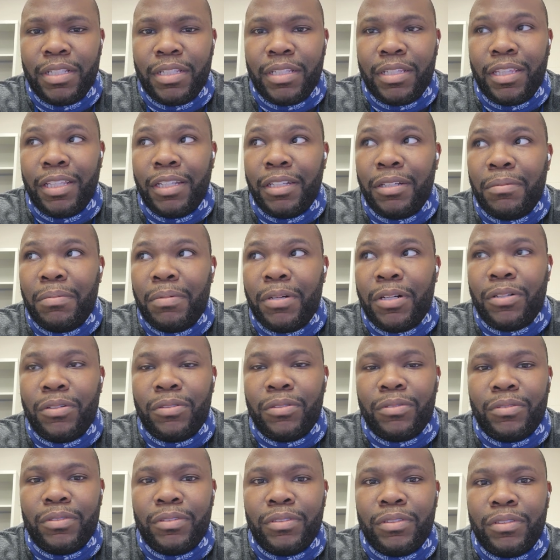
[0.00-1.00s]
Think about,
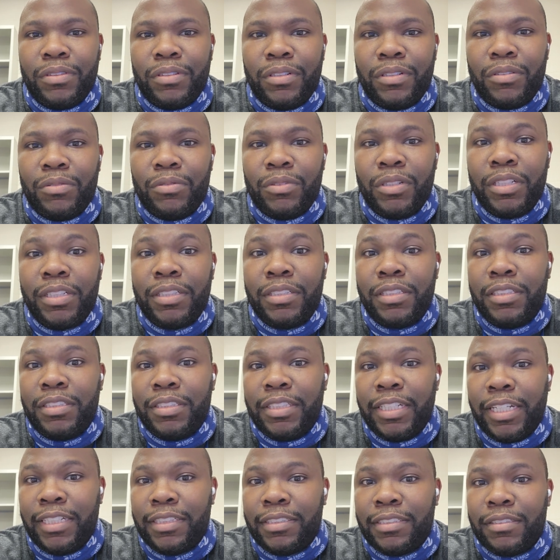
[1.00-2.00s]
look at the
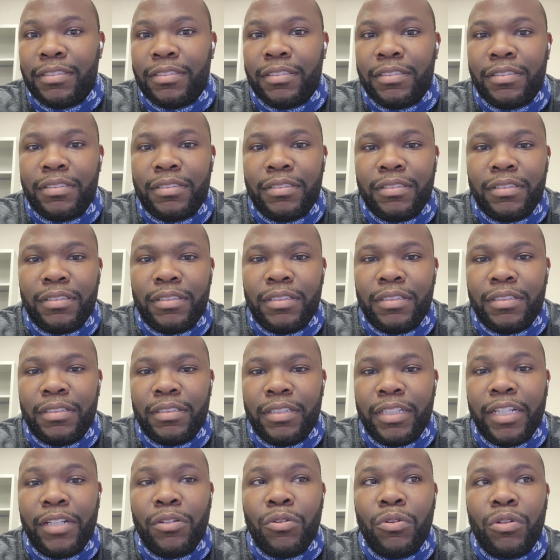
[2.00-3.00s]
Texans.
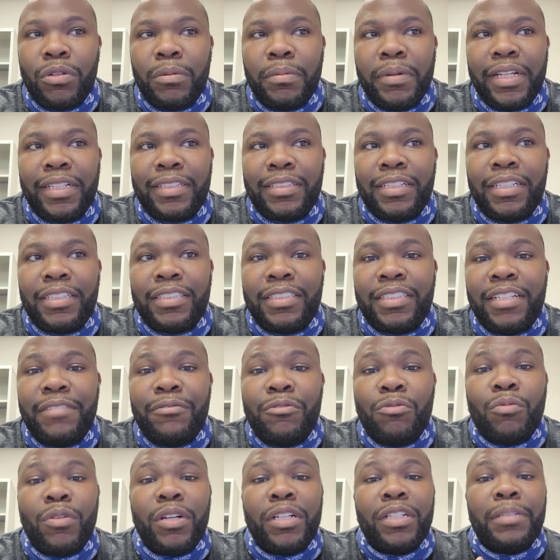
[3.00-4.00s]
Their quarterback doesn't
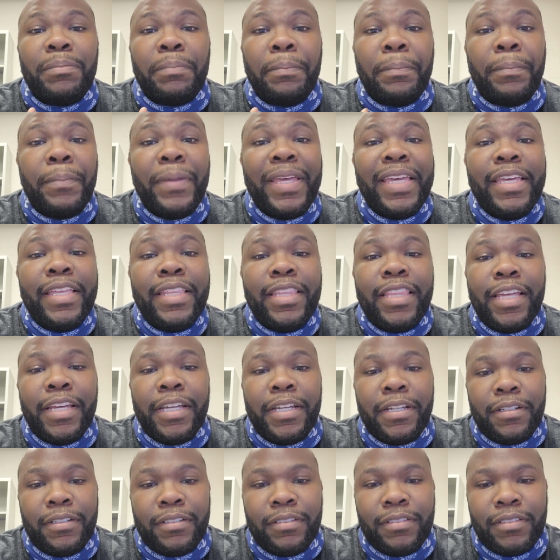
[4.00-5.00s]
even want to be
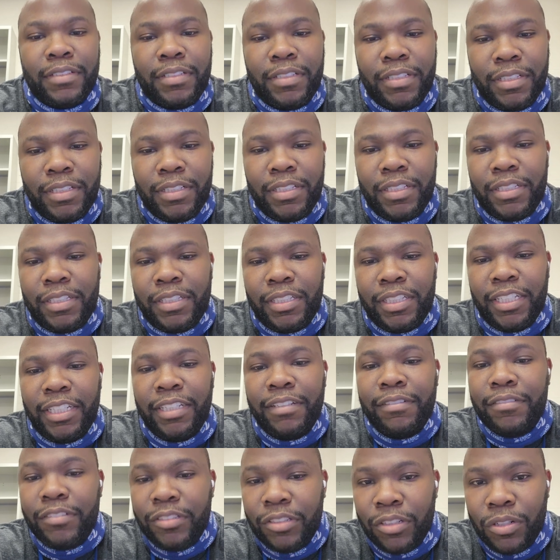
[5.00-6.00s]
there,
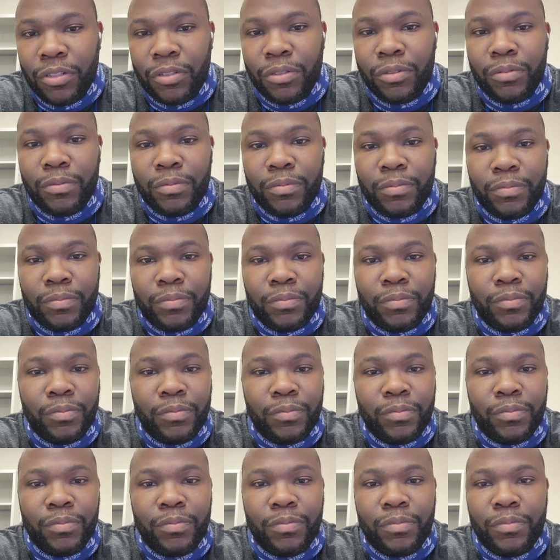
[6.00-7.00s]
even though
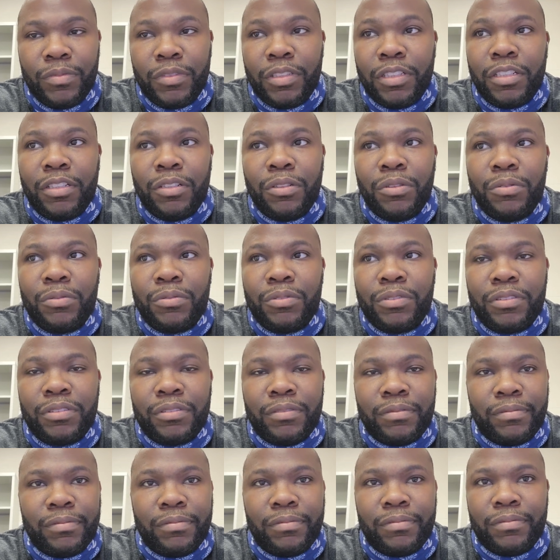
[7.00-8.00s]

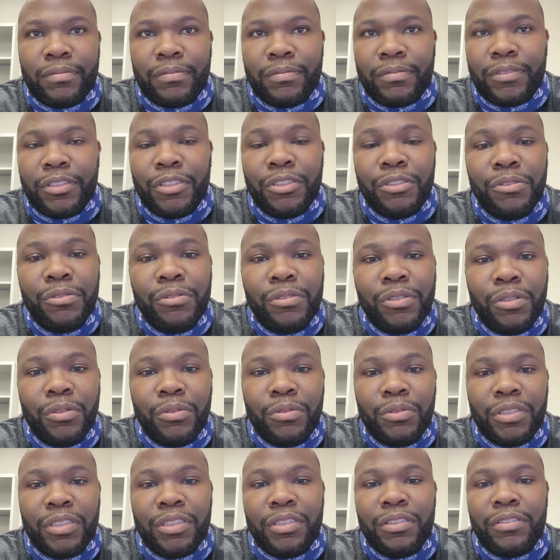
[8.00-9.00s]
the new
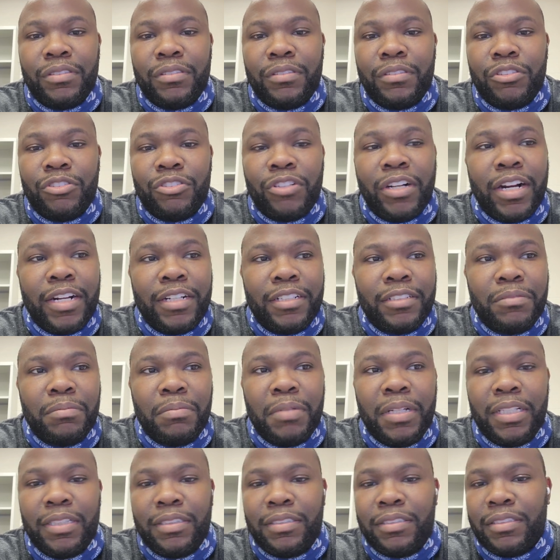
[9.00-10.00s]
coach is trying his
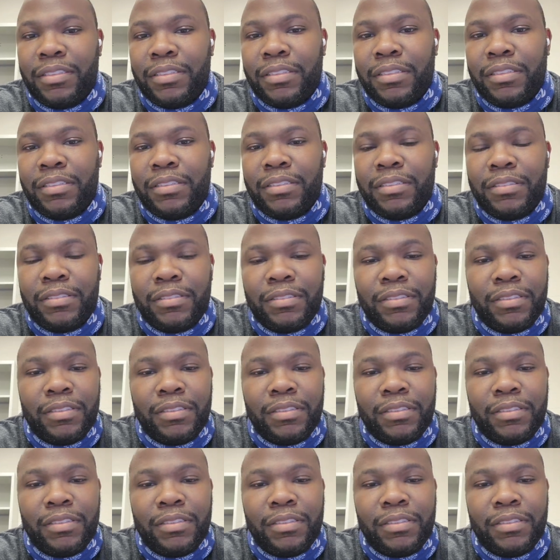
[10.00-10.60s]
best to